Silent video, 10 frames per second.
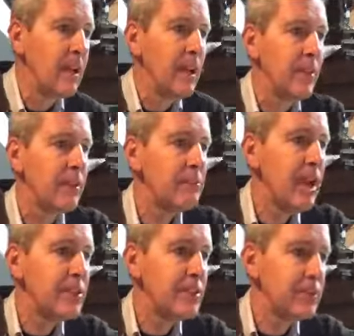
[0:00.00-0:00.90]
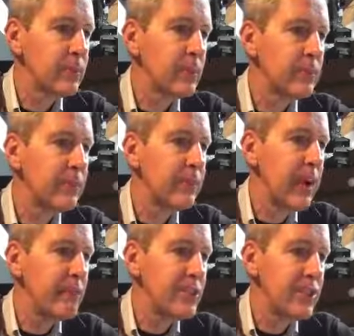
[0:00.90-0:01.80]
The righteous will
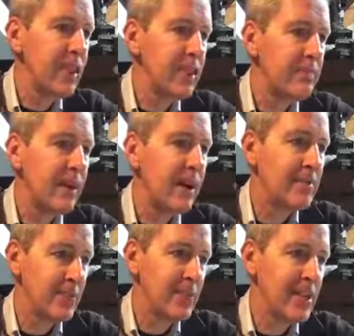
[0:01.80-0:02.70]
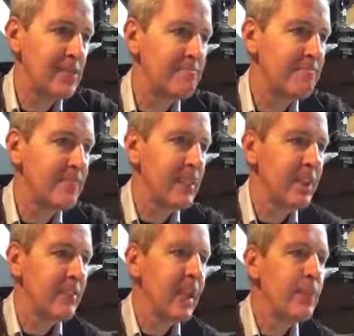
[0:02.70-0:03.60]
flourish like a palm tree.
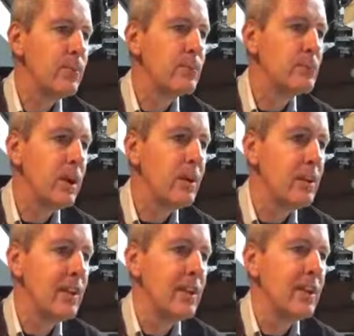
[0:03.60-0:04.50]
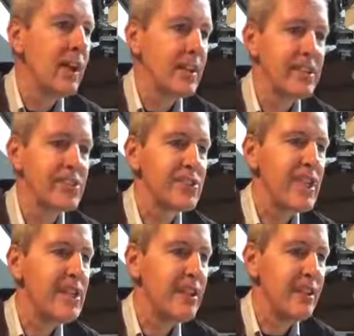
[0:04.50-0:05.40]
They will grow like a
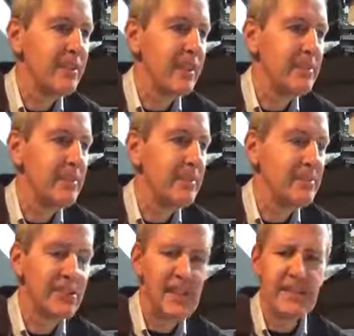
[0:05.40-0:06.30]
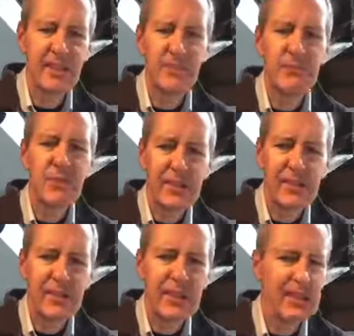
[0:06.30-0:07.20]
cedar of Lebanon. Cedars are brilliant
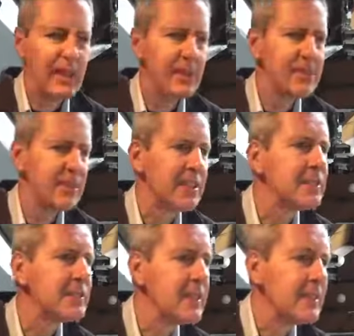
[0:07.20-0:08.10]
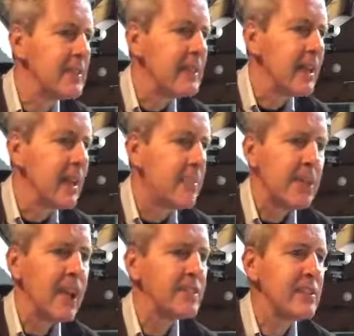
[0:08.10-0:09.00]
trees. I love cedars. Uh,
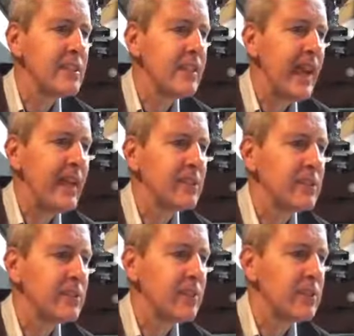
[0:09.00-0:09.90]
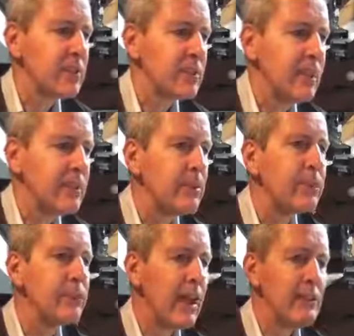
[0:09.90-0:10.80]
planted in the house of the Lord. They will
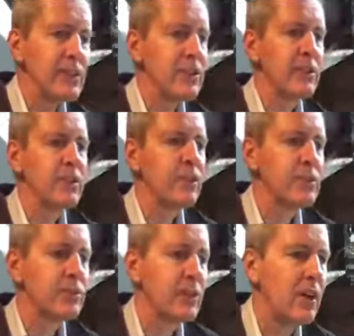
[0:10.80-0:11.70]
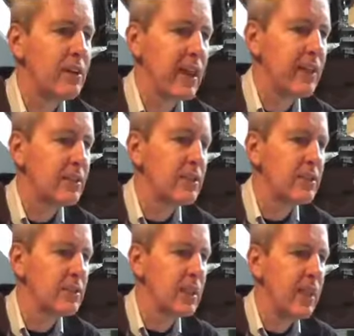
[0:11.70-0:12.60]
flourish in the courts of our
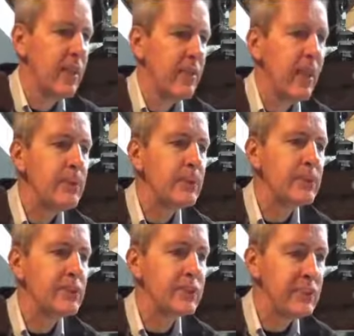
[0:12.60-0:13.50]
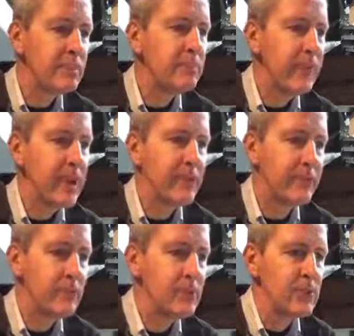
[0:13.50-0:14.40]
God. They will still bear
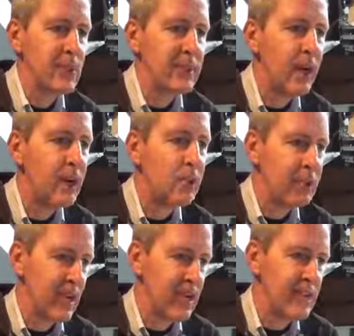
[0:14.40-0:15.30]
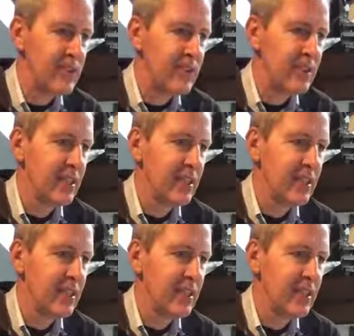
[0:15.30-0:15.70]
fruit in old age.